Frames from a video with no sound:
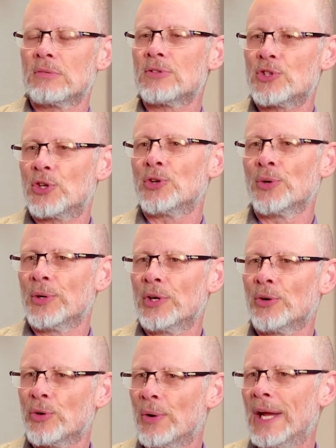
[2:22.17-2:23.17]
security
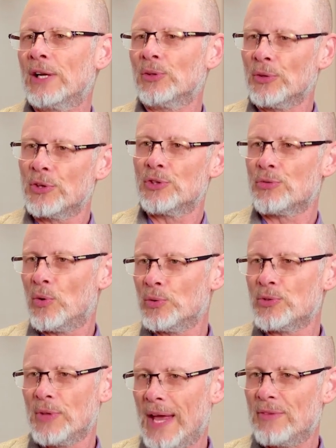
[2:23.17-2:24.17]
or granular controls
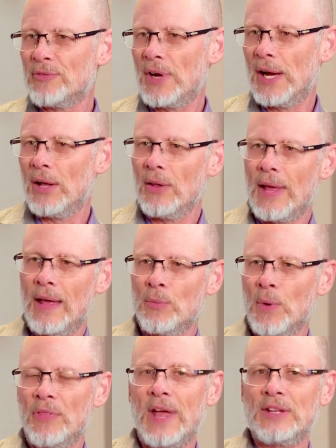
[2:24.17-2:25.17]
to that file. And
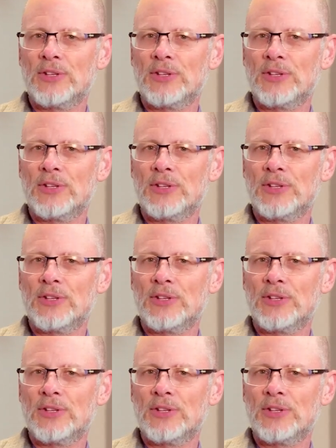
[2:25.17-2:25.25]
what that